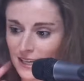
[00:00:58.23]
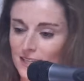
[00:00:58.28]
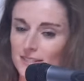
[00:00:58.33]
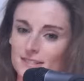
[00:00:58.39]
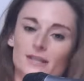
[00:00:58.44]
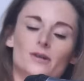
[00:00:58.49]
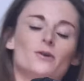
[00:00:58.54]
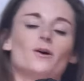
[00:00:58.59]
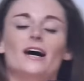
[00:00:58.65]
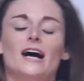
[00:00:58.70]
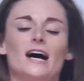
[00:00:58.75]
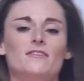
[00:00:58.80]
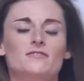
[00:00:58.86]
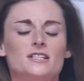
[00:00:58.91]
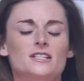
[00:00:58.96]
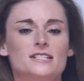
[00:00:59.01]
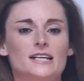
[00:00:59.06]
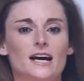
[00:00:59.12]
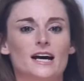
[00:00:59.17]
and so I
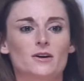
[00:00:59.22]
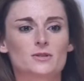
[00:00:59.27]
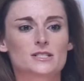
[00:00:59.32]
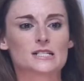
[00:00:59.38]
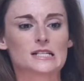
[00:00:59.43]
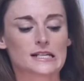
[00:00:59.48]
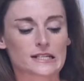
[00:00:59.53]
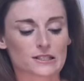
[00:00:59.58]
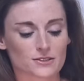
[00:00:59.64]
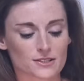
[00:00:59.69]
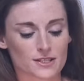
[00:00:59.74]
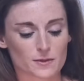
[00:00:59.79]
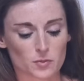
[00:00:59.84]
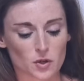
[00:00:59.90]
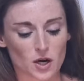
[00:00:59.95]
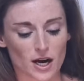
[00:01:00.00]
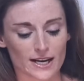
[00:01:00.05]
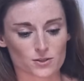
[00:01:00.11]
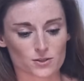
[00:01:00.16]
have to say I was a little
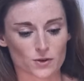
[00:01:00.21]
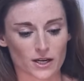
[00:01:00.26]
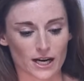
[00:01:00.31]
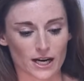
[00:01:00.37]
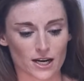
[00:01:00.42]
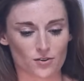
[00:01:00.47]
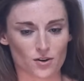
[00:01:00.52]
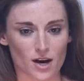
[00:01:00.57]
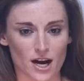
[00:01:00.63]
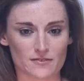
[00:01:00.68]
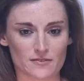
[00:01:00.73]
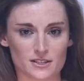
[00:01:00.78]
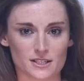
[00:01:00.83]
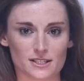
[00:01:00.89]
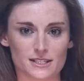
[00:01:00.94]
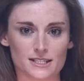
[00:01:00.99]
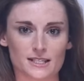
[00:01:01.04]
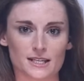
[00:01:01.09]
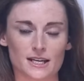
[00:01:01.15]
surprised when I arrived
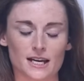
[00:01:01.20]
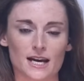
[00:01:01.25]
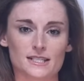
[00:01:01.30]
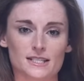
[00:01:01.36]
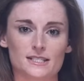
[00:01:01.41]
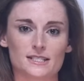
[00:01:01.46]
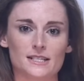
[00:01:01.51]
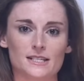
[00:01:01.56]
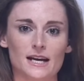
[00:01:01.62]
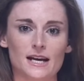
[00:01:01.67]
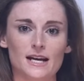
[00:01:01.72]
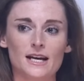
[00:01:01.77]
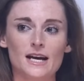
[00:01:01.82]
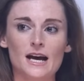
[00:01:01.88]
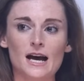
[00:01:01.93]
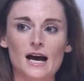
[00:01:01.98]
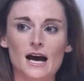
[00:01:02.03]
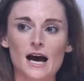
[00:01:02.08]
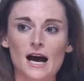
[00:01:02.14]
in Sydney
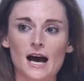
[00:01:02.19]
yesterday,